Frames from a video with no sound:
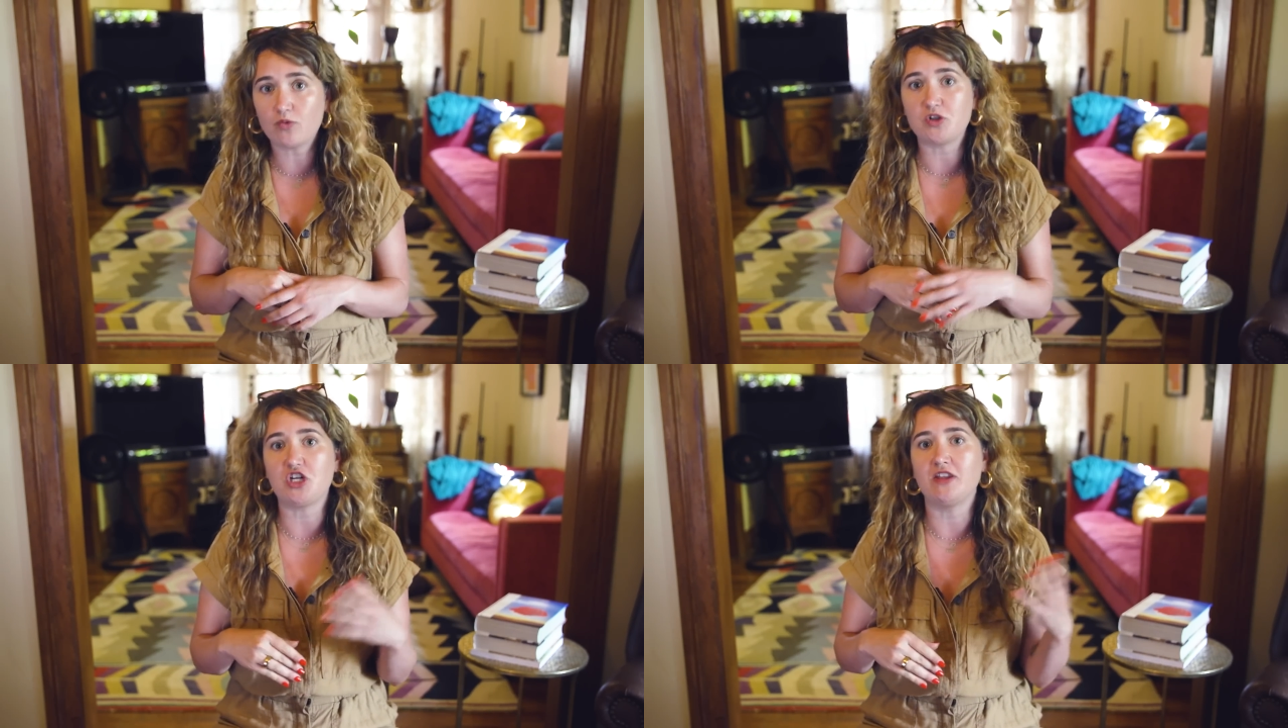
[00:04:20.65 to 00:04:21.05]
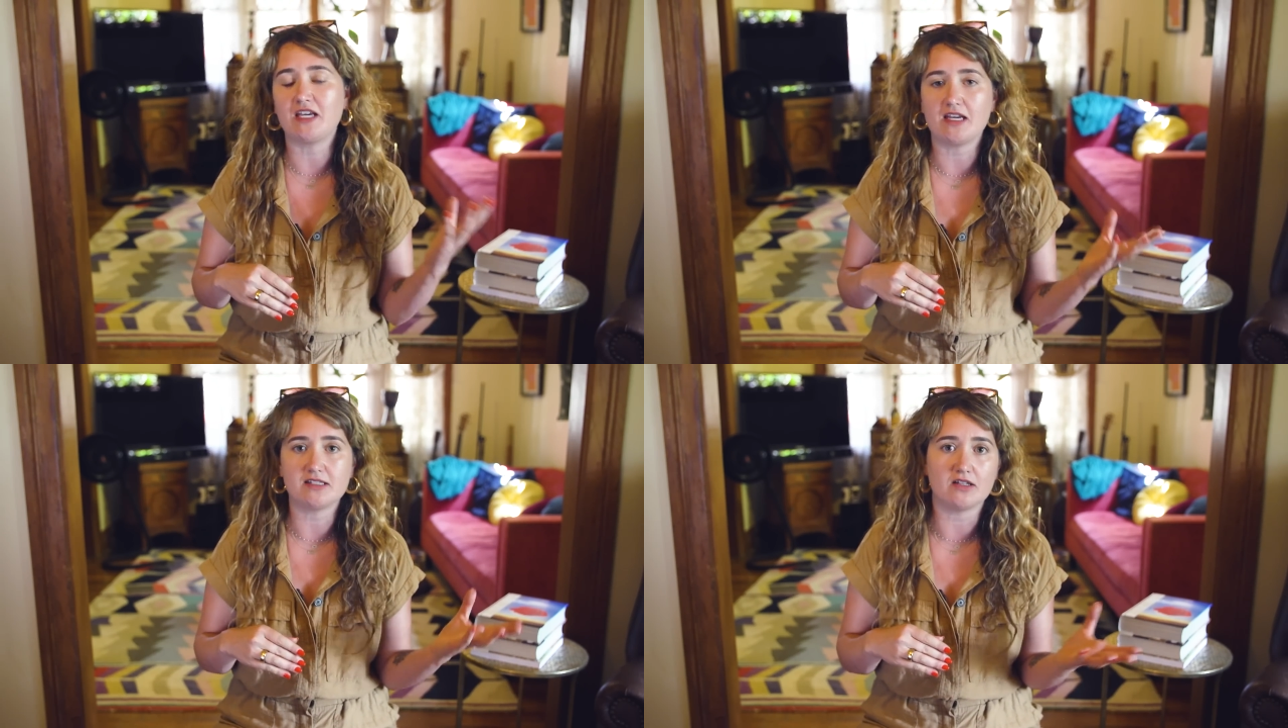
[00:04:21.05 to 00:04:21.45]
which in the
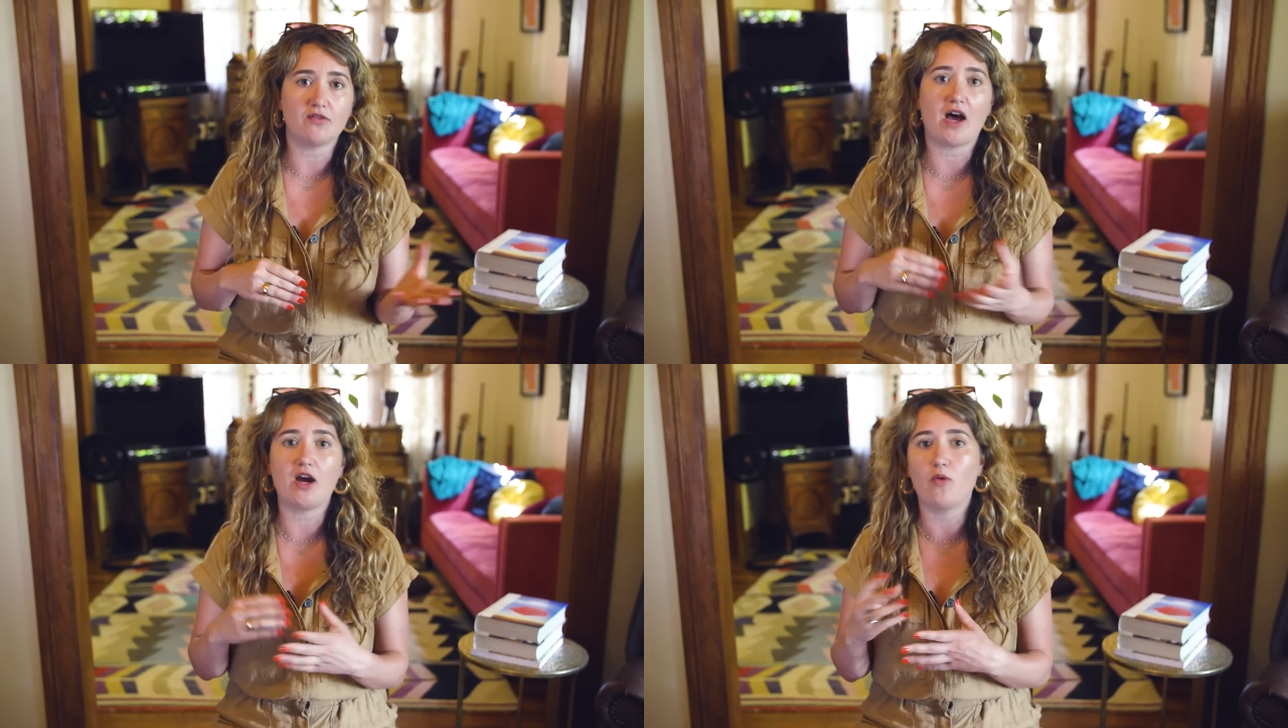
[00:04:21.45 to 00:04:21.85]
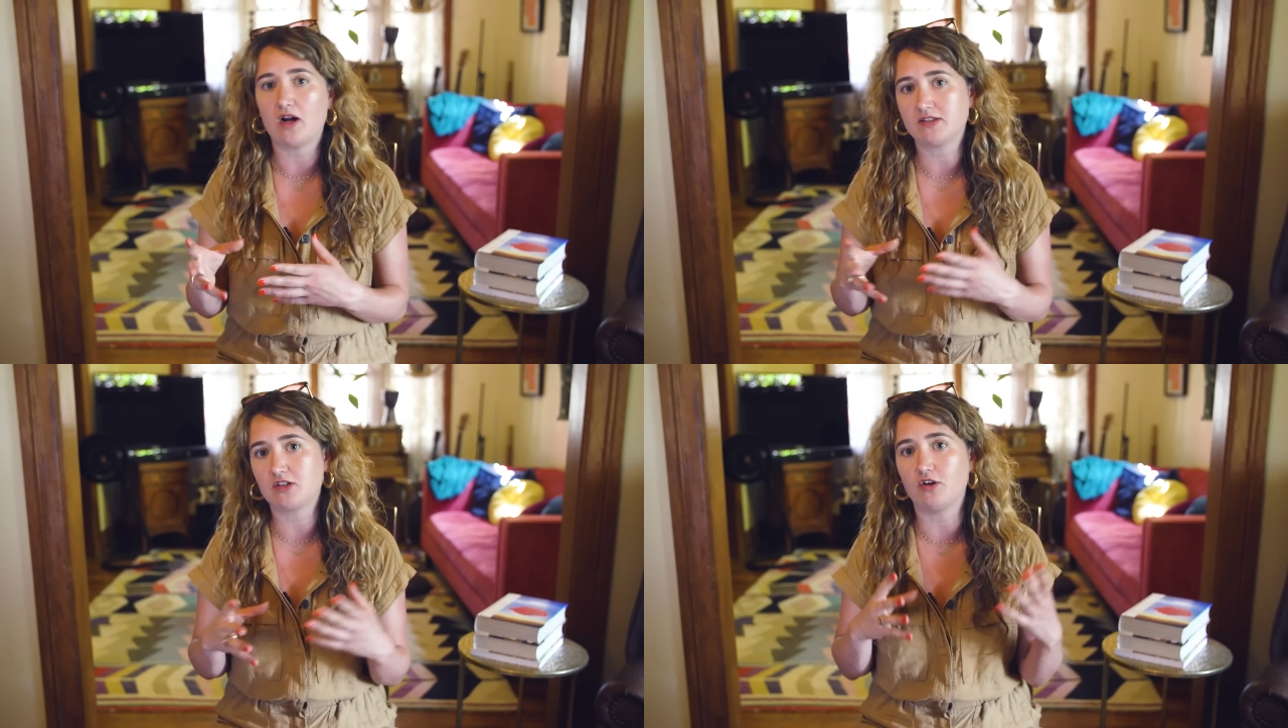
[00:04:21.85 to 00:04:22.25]
case of
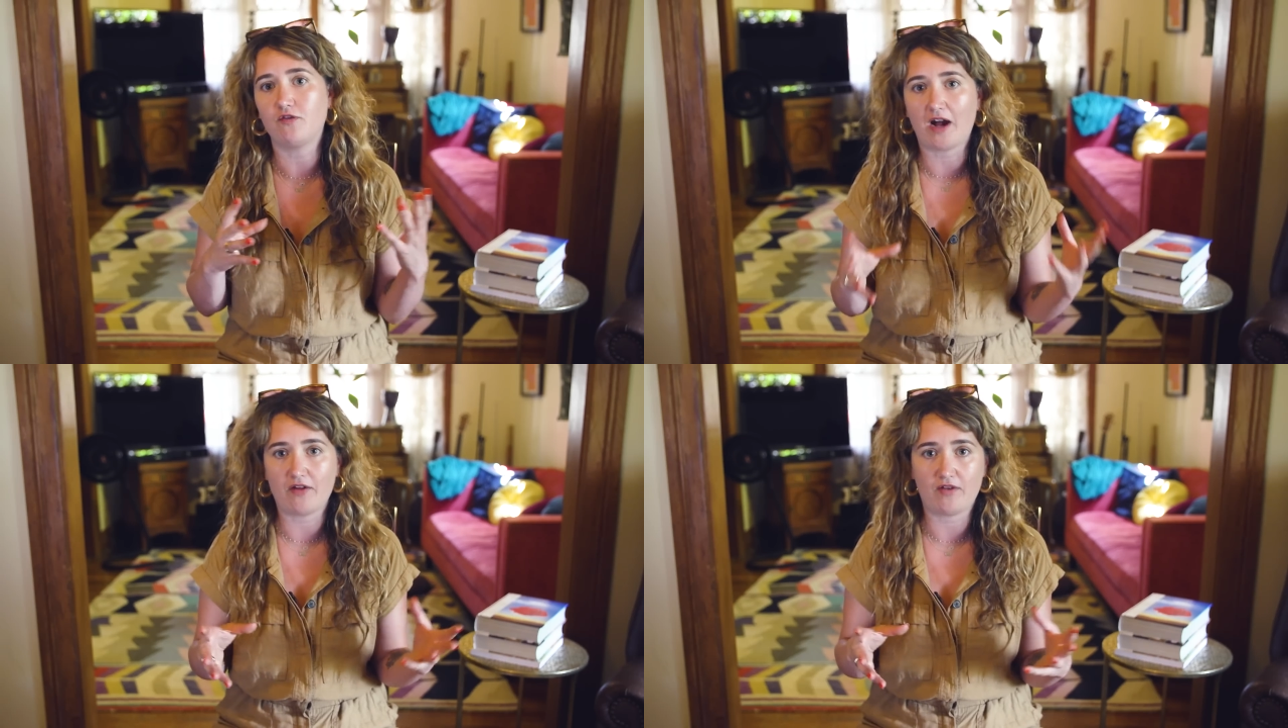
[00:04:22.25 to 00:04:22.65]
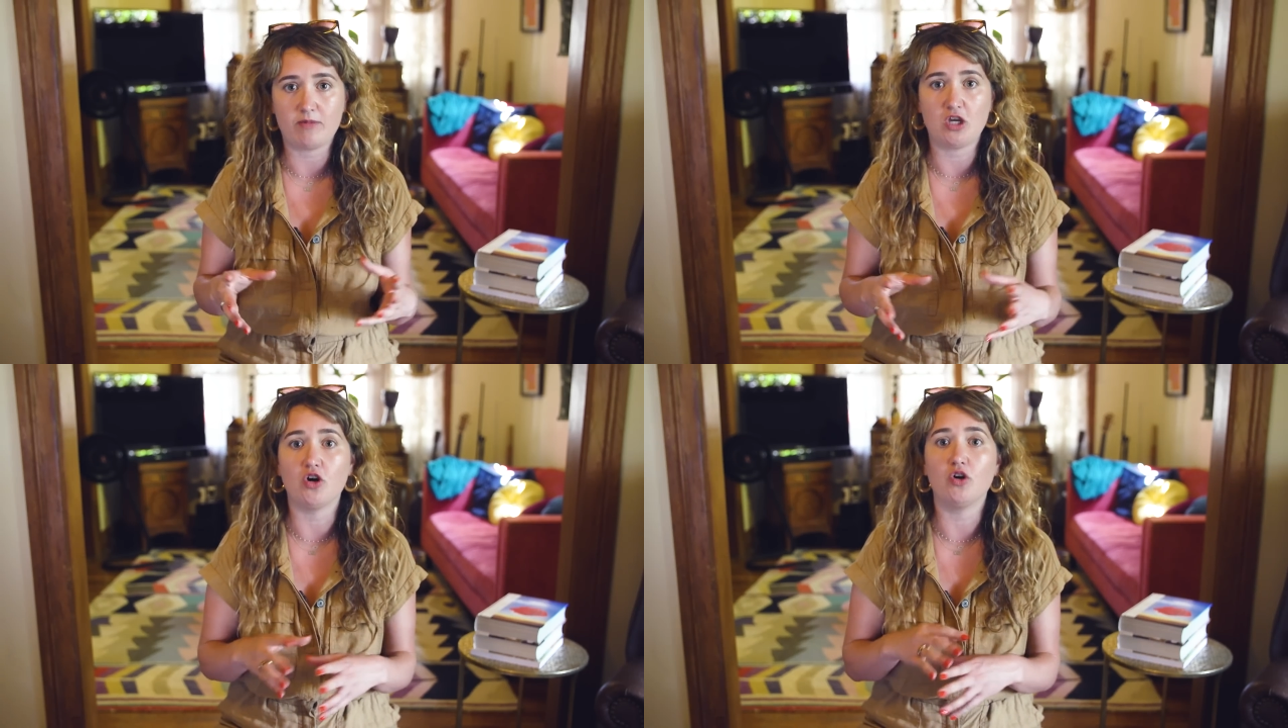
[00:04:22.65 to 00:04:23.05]
ayahuasca or
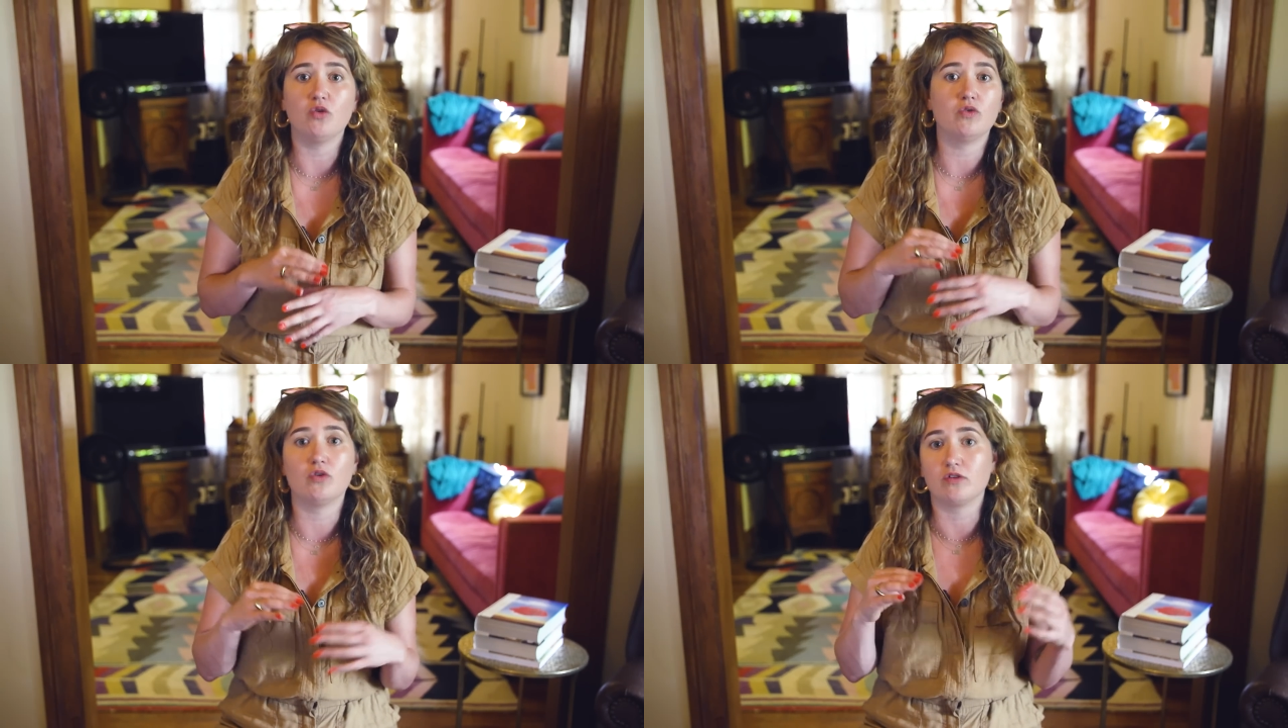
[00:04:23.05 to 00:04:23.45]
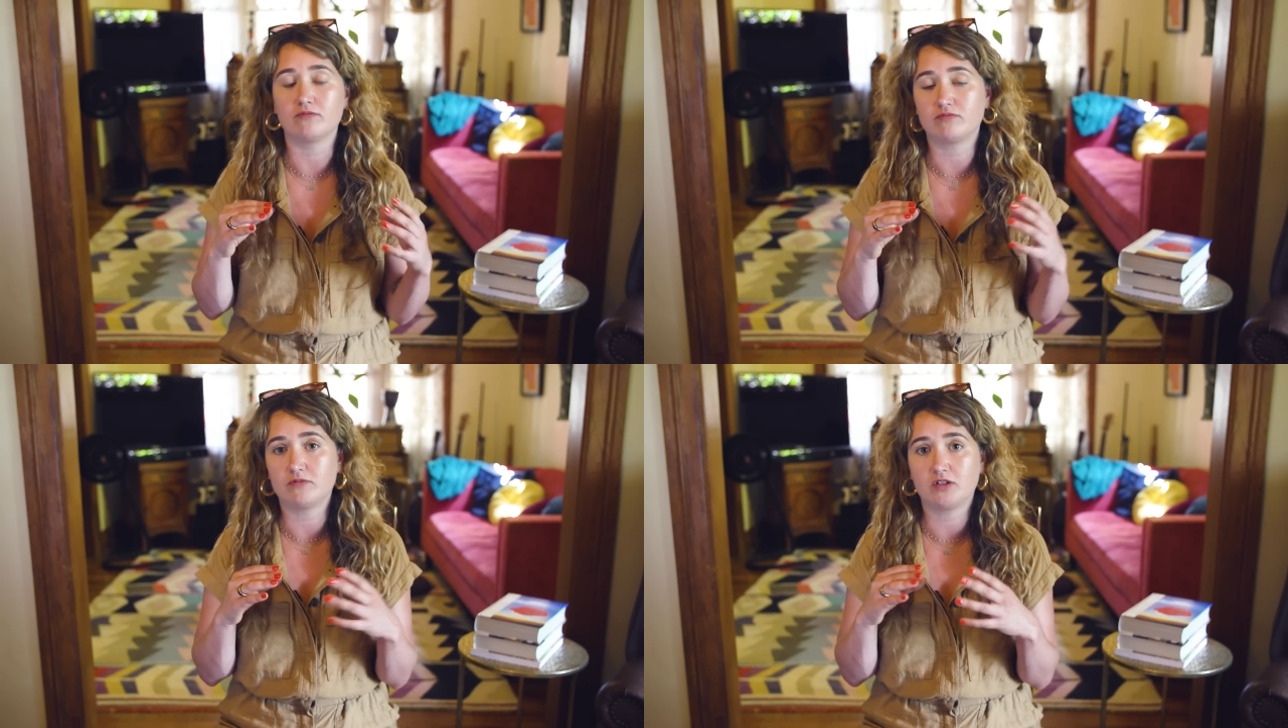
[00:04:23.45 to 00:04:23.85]
5-MeO
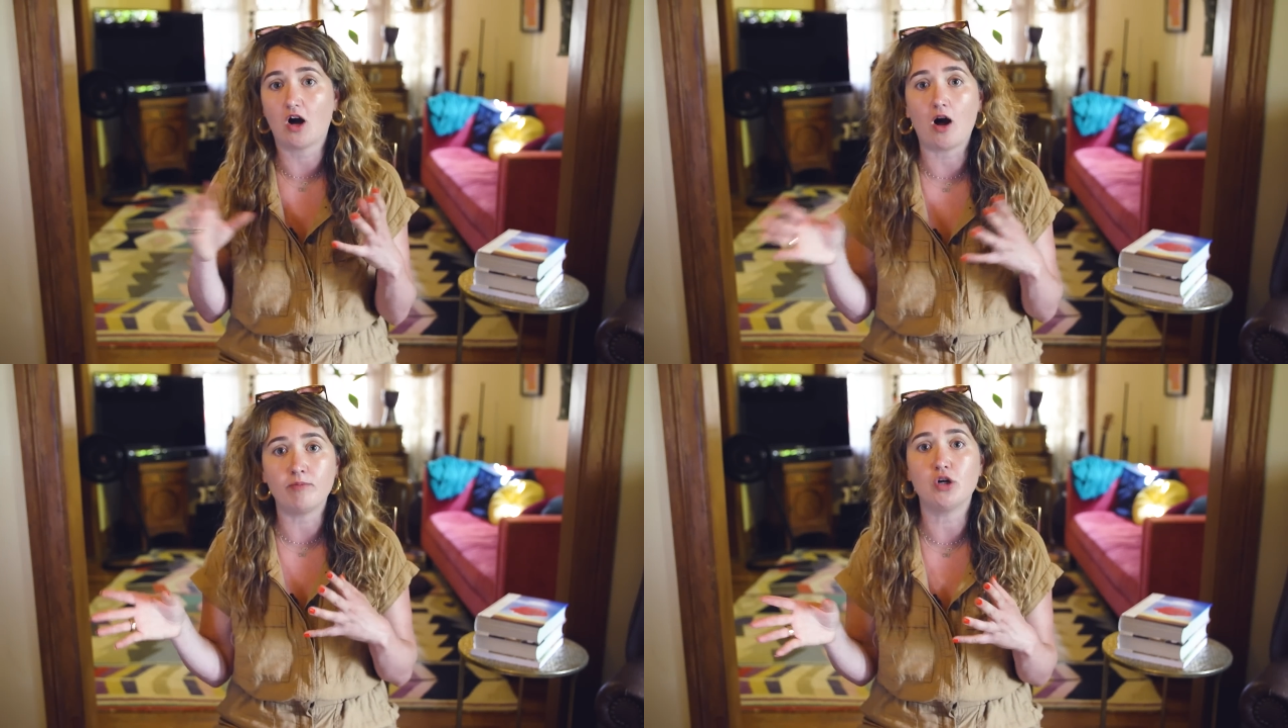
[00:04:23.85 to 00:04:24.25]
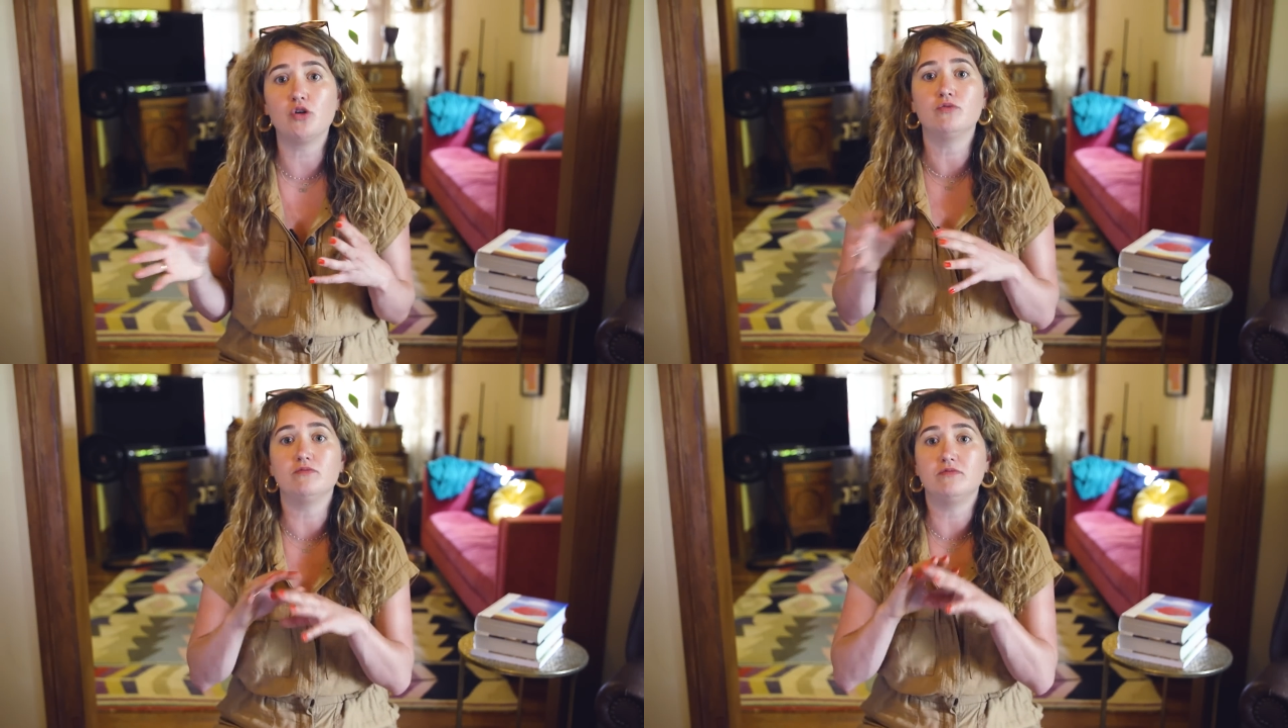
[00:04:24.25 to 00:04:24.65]
or
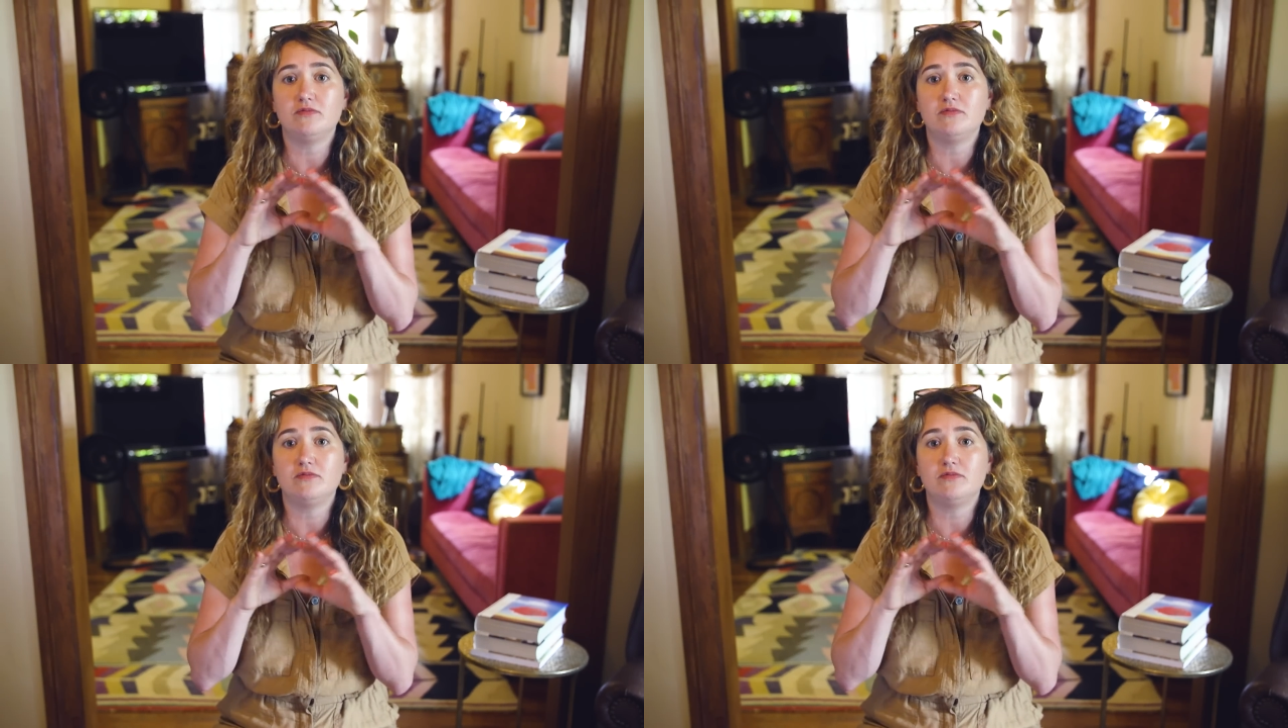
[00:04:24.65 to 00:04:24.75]
combo,